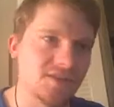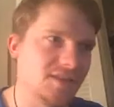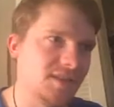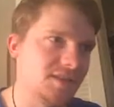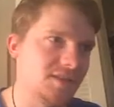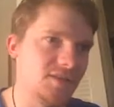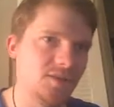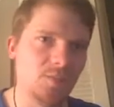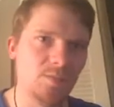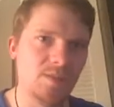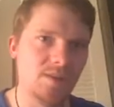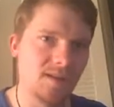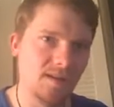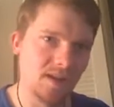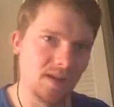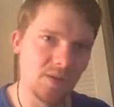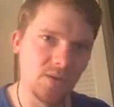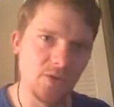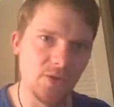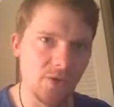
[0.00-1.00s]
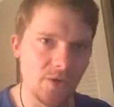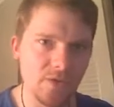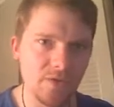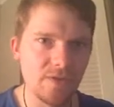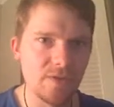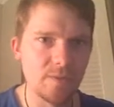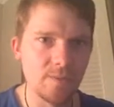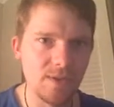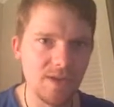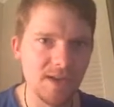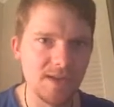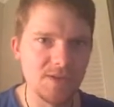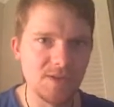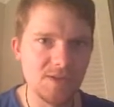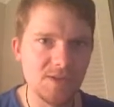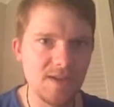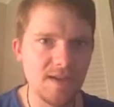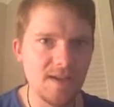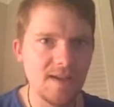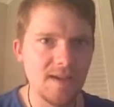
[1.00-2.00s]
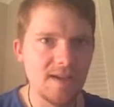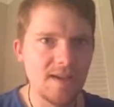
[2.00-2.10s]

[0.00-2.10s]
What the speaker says: You just see stupidity all over the place.